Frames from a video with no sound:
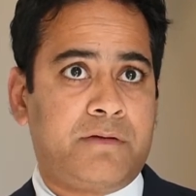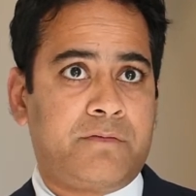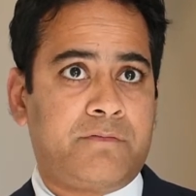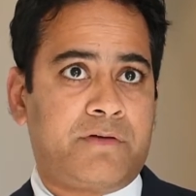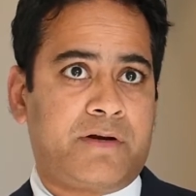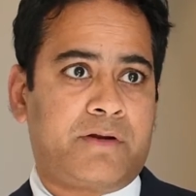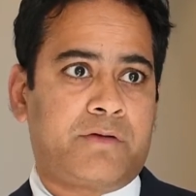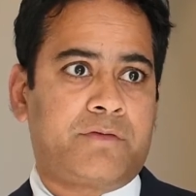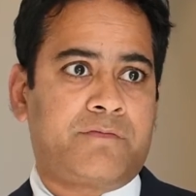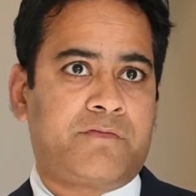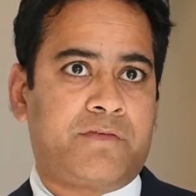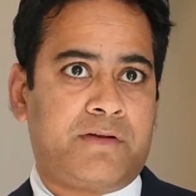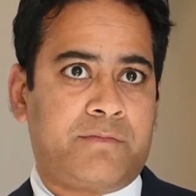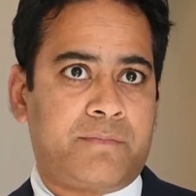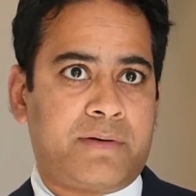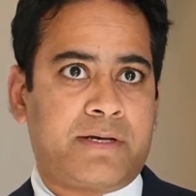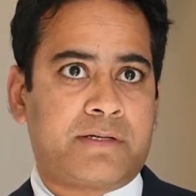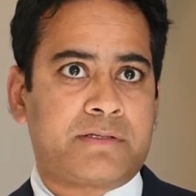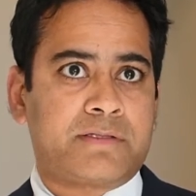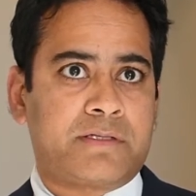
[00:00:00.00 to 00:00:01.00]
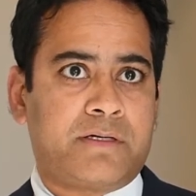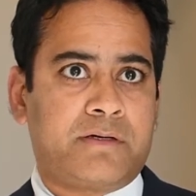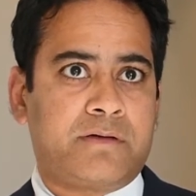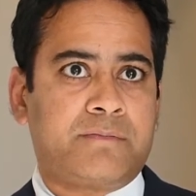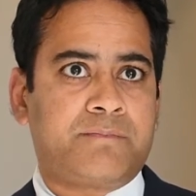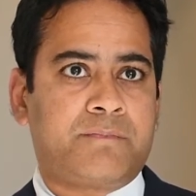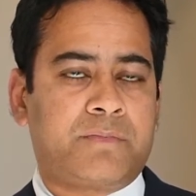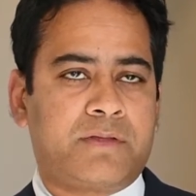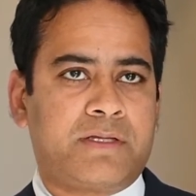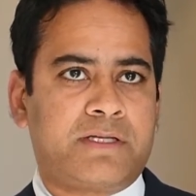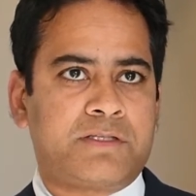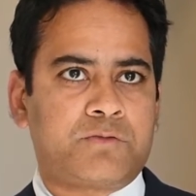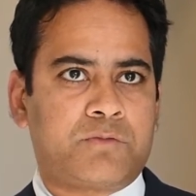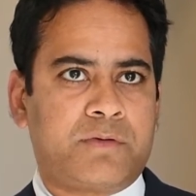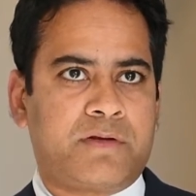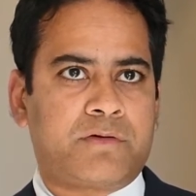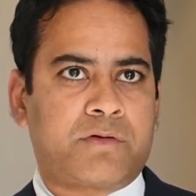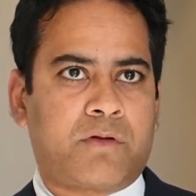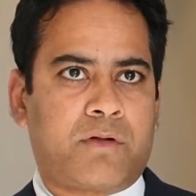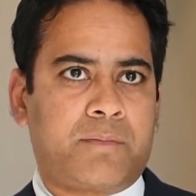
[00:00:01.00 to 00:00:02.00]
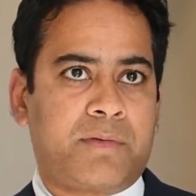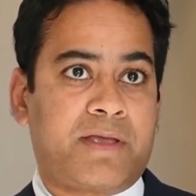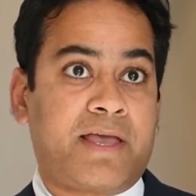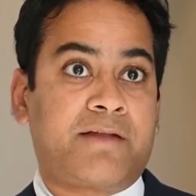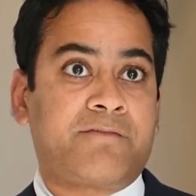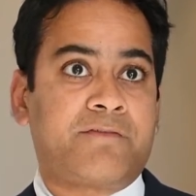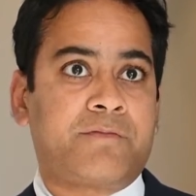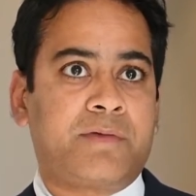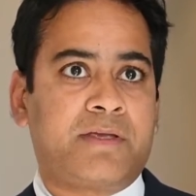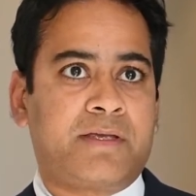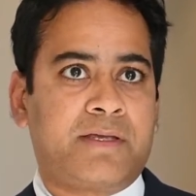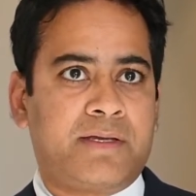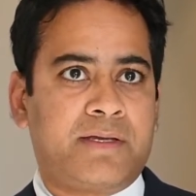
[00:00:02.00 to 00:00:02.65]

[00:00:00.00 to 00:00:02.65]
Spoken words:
very good feedback, so that's where it all began for me.